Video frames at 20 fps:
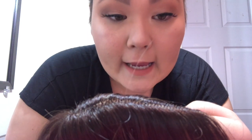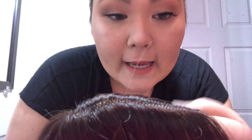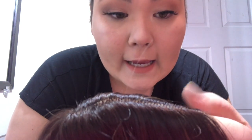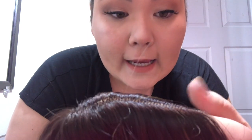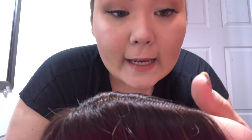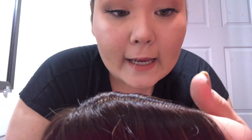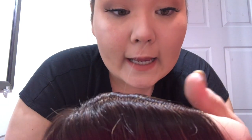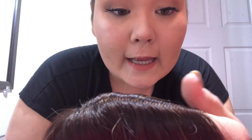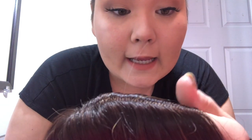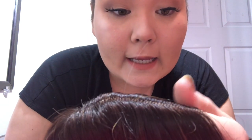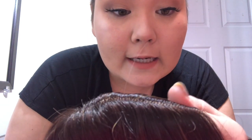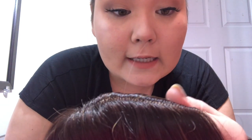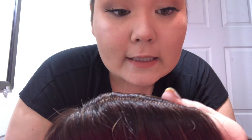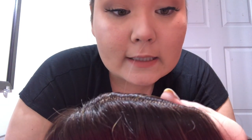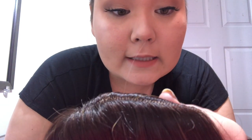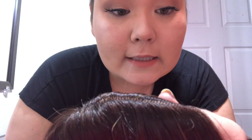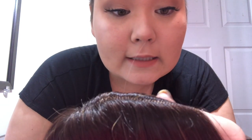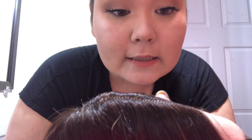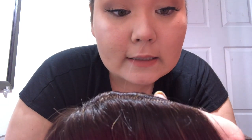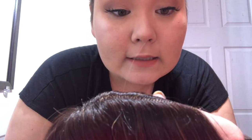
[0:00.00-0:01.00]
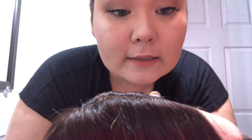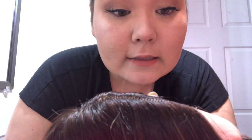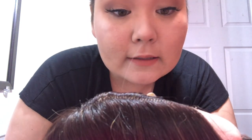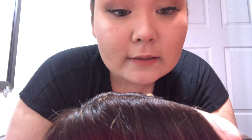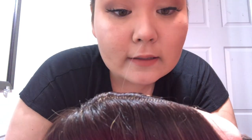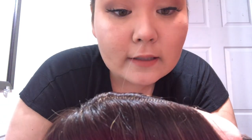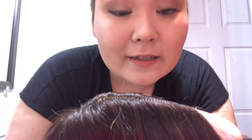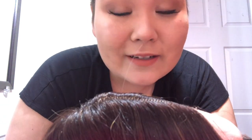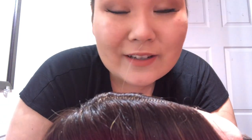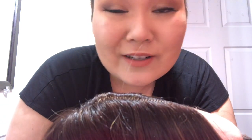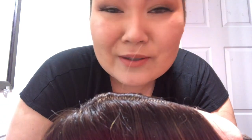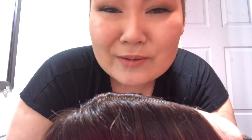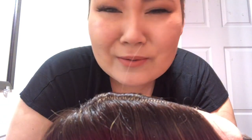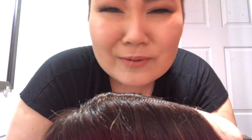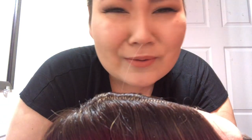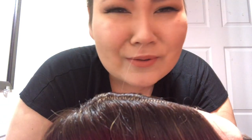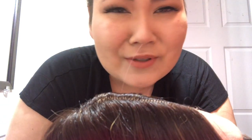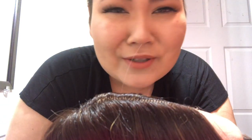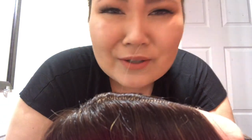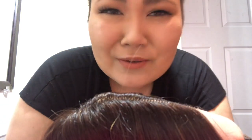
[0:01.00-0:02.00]
and it just
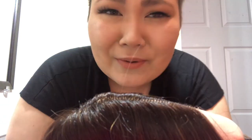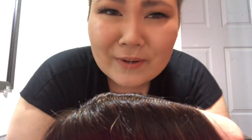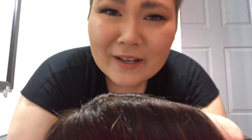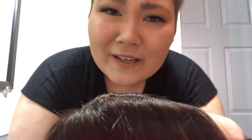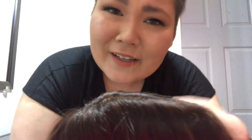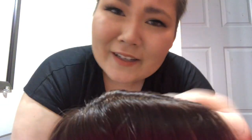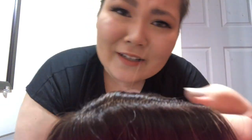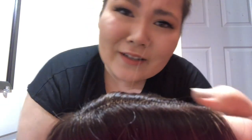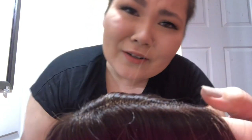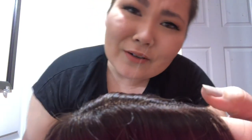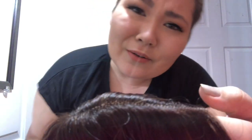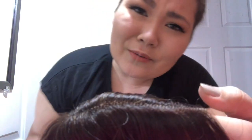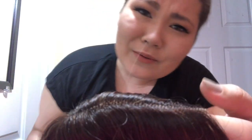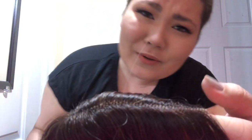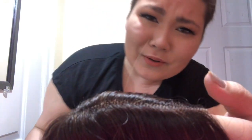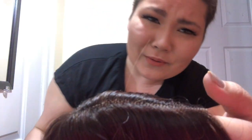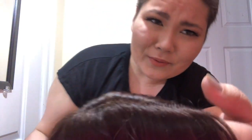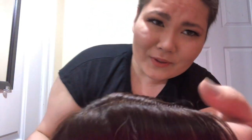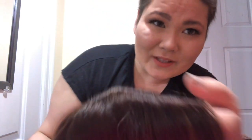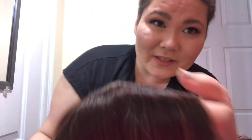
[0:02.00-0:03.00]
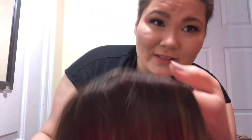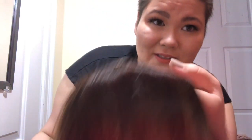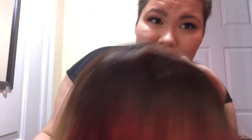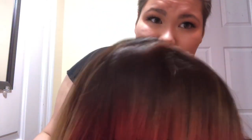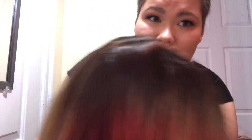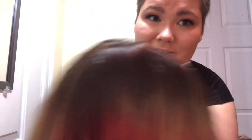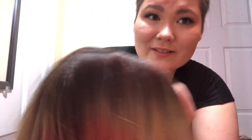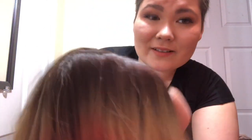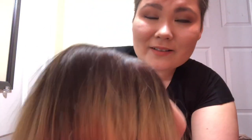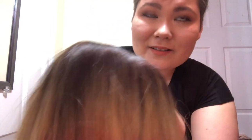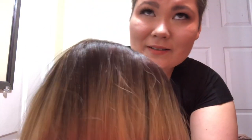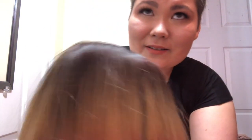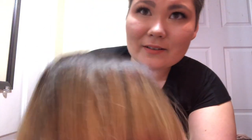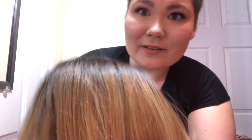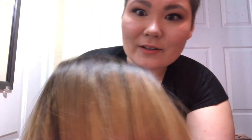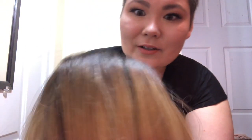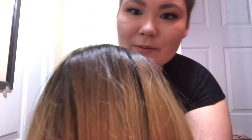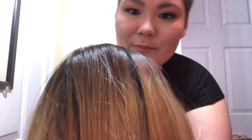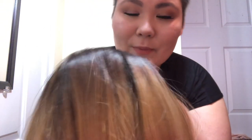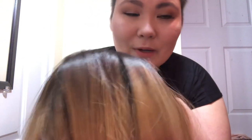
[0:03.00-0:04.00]
ruins your wig, and you don't want to waste the
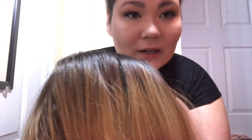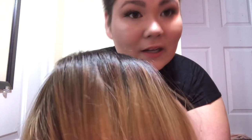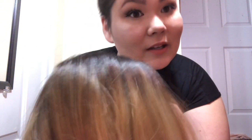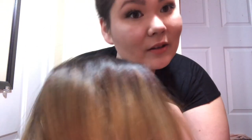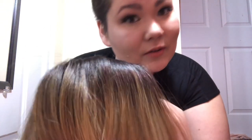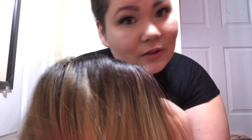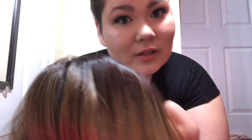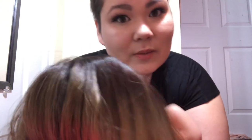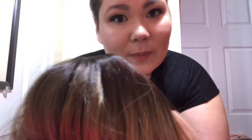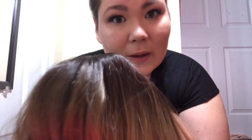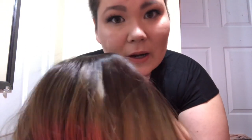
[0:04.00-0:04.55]
good money you just